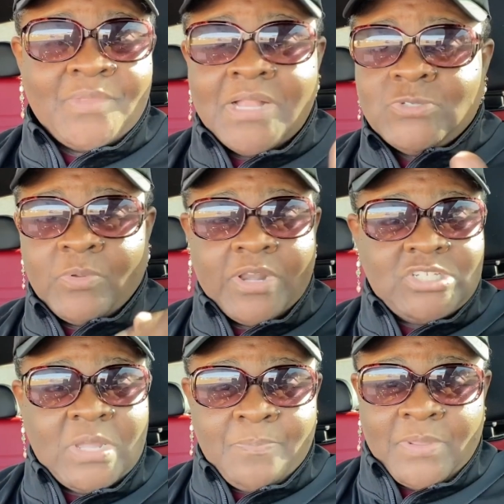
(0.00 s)
I just want to
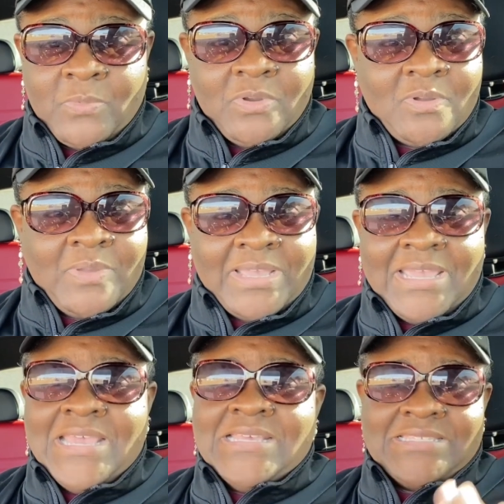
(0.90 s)
jump in real quick,
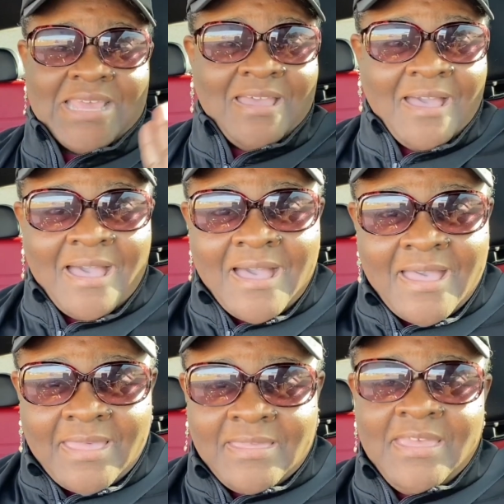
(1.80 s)
say
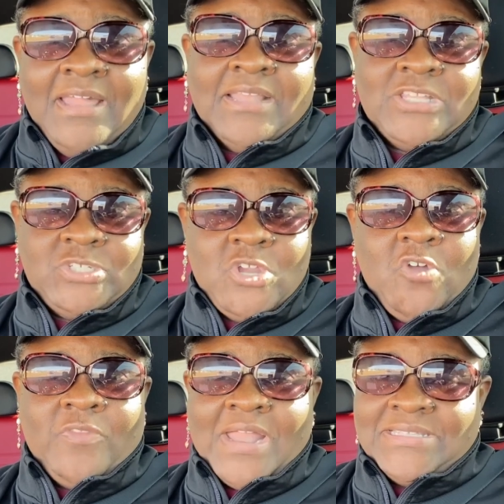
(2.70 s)
hi, let you
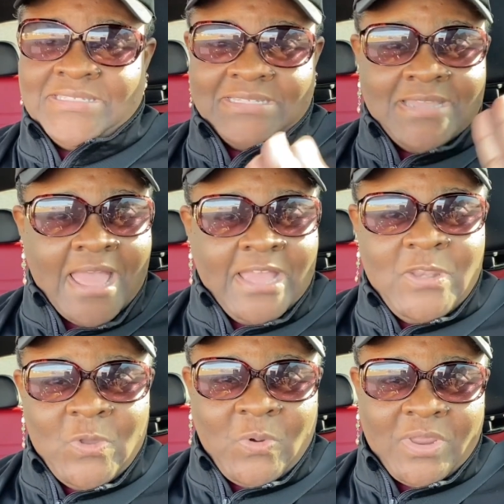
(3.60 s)
know that I did not
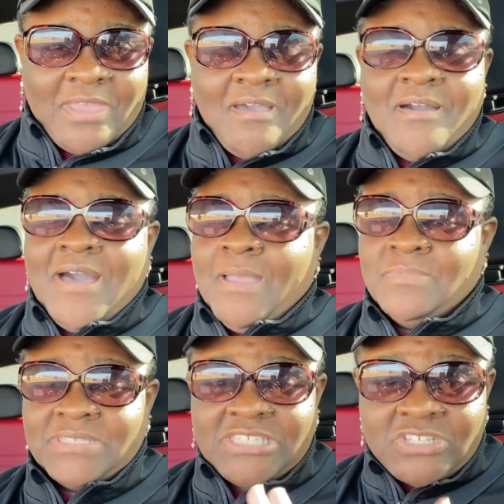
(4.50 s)
ignore y'all. I'm
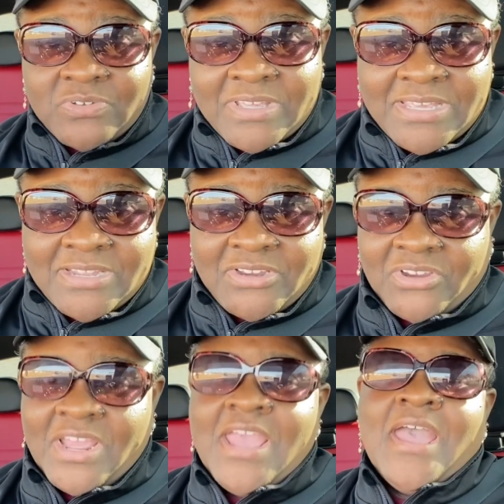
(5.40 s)
still here.